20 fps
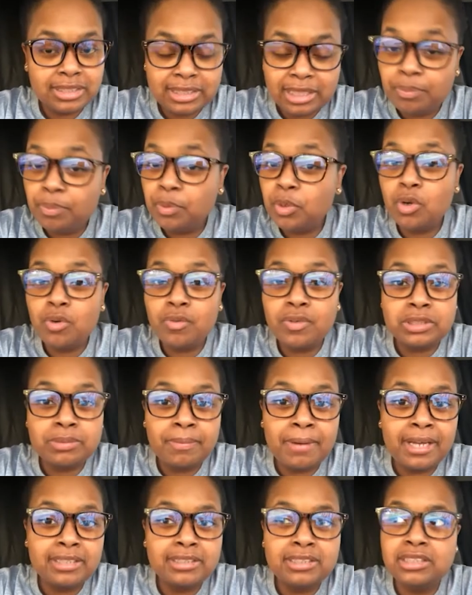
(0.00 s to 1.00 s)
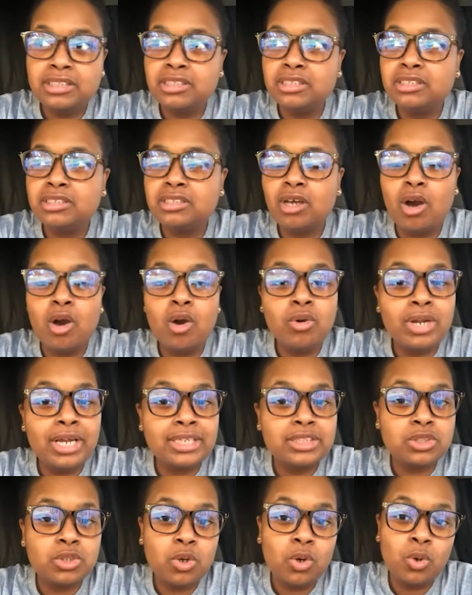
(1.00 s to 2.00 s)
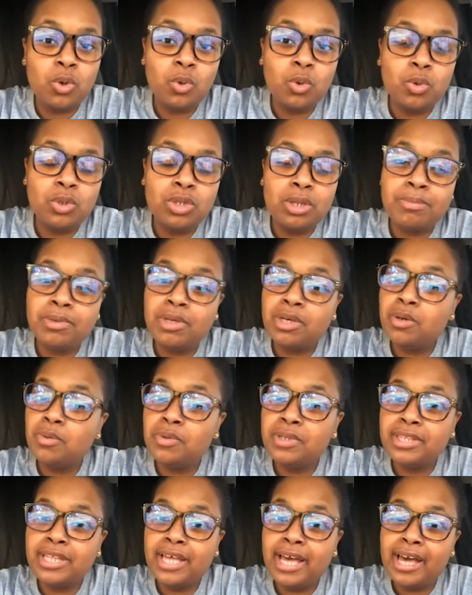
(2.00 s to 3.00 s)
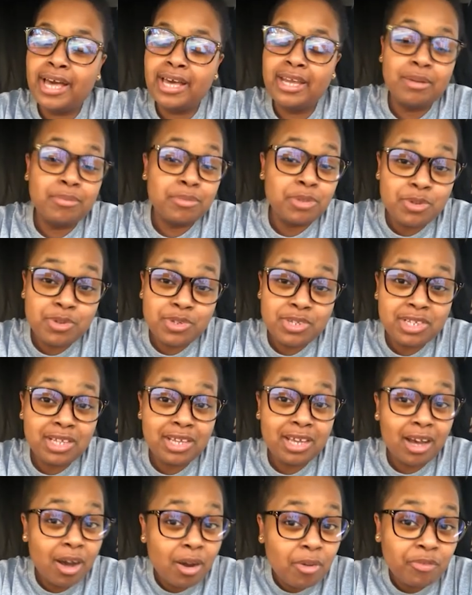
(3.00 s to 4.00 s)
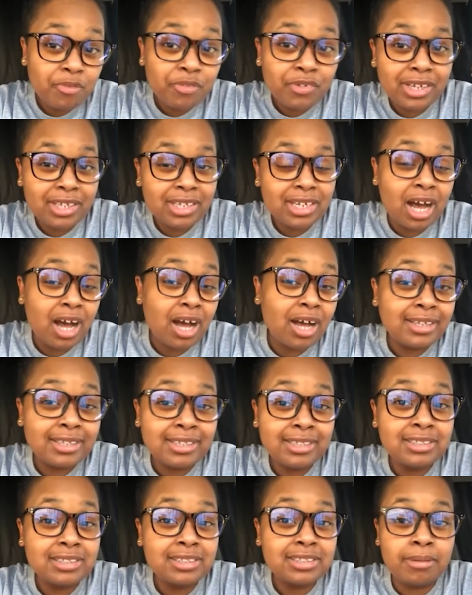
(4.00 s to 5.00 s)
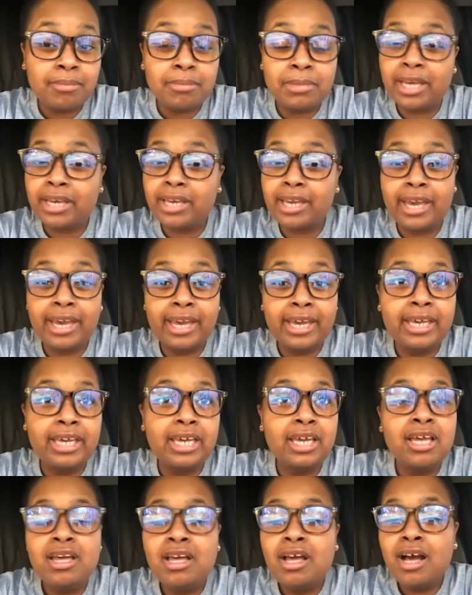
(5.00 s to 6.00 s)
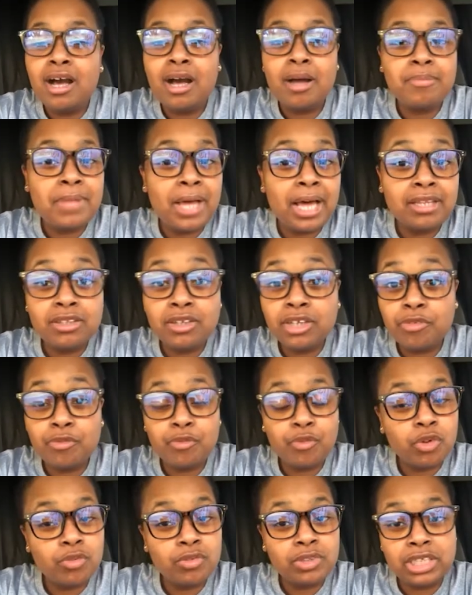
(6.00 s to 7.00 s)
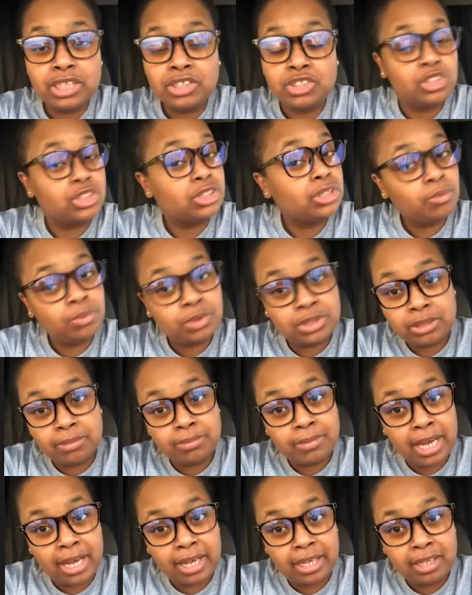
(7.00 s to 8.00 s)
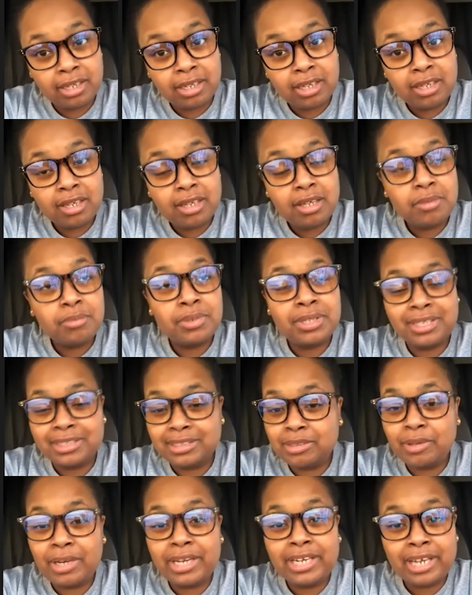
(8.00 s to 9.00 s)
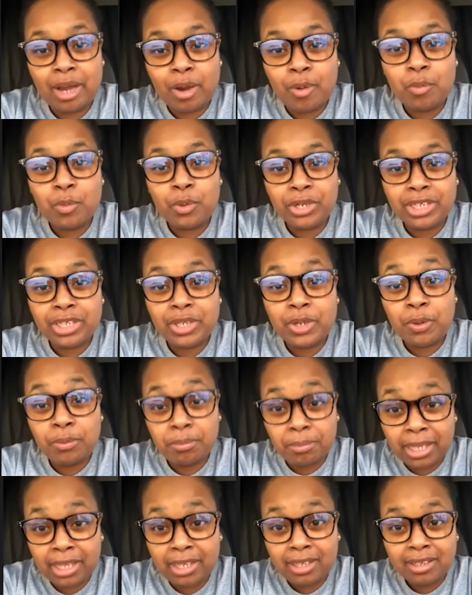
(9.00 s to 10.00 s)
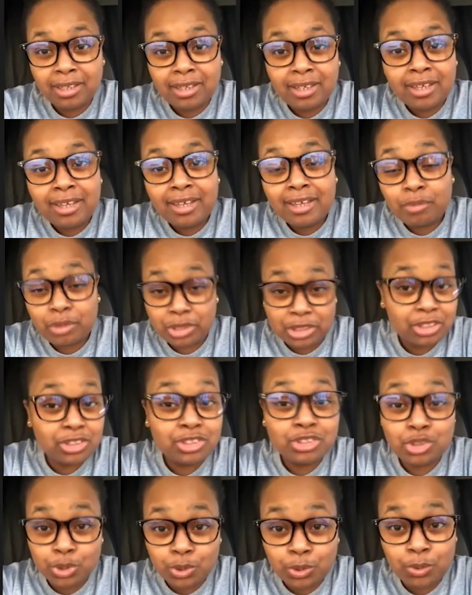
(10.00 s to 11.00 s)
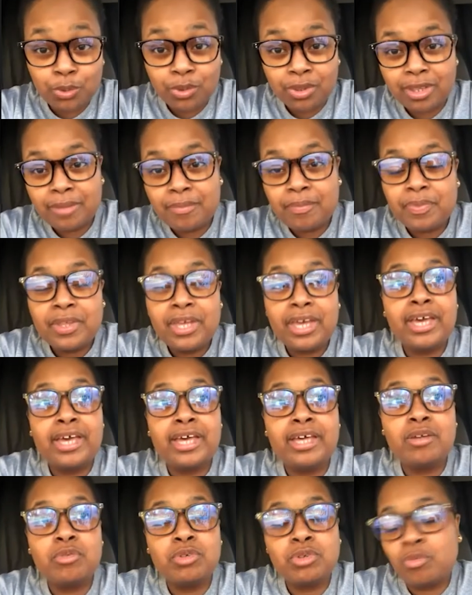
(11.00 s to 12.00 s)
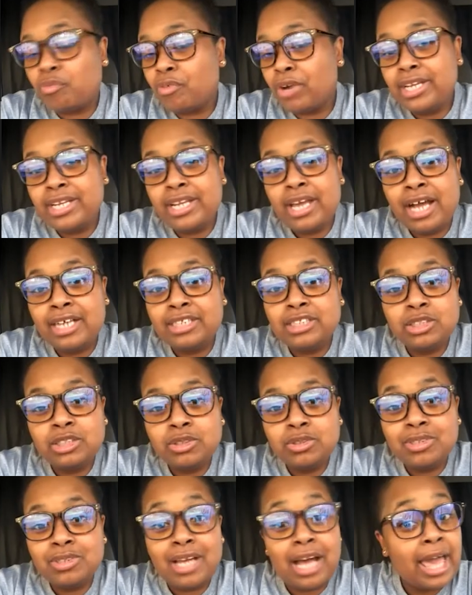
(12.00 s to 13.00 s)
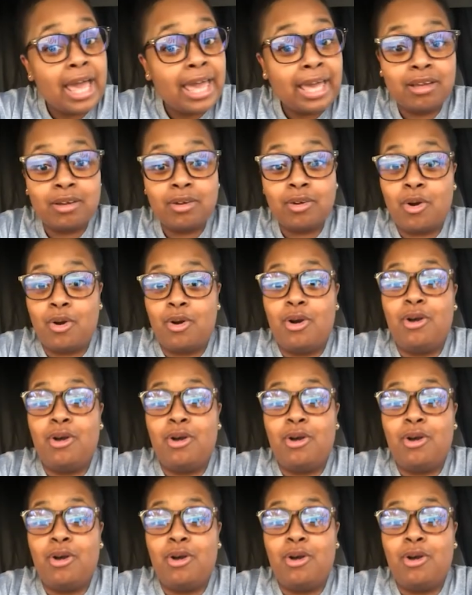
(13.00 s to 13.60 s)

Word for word: typical responses. oh, that's cool. I'm good with that. I'm usually upfront and honest. I'm like, hey, I'm not looking for a relationship, which I'm not, because right now I'm working on me, which is the truth. Stop. And right stop, now, I just, stop. I,